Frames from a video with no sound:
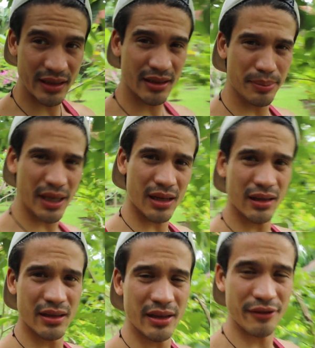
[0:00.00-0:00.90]
Hit the
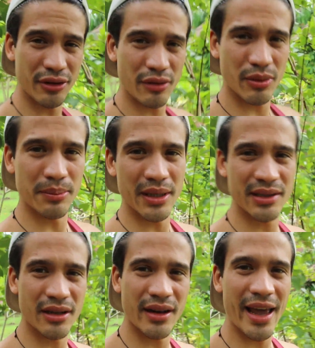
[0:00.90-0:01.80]
bell if you don't want to
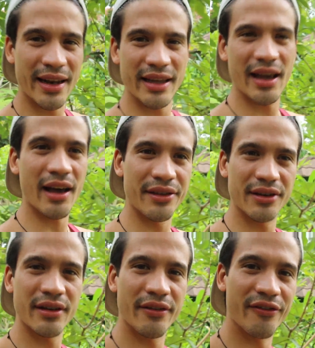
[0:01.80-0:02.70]
miss on any
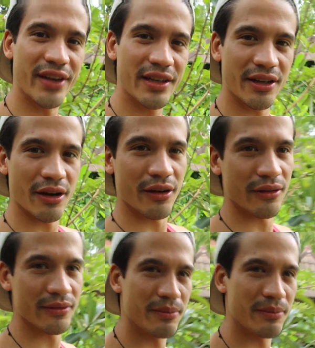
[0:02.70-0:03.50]
other video.